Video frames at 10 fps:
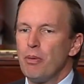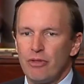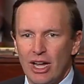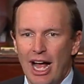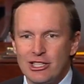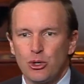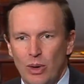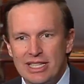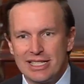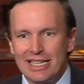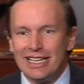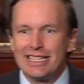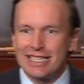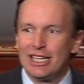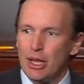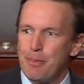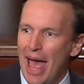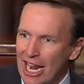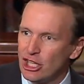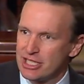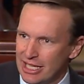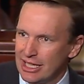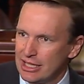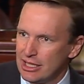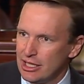of the consequences, it is still a penalty,